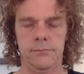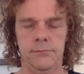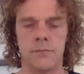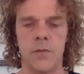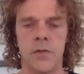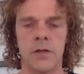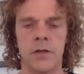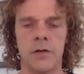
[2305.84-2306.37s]

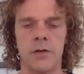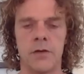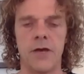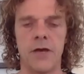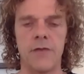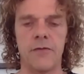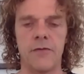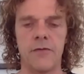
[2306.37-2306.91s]
Another
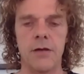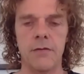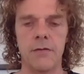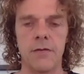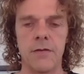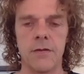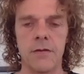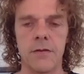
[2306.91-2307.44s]
5
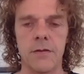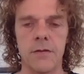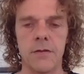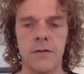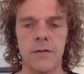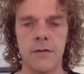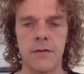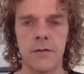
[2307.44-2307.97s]
counts.
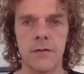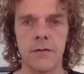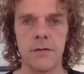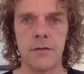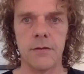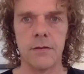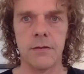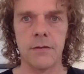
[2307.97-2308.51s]

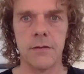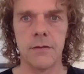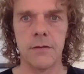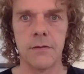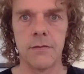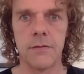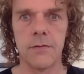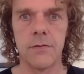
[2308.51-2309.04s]

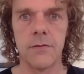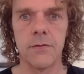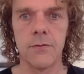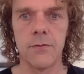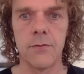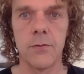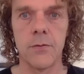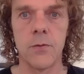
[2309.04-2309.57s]

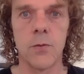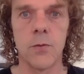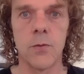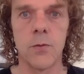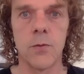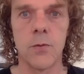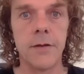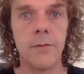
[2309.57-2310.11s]
2,
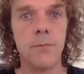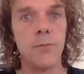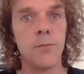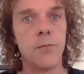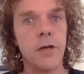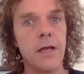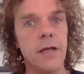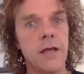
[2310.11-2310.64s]
1.
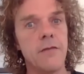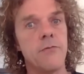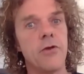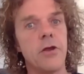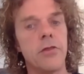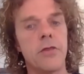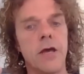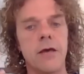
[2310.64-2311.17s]
Please
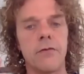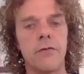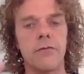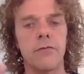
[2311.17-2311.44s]
breathe out.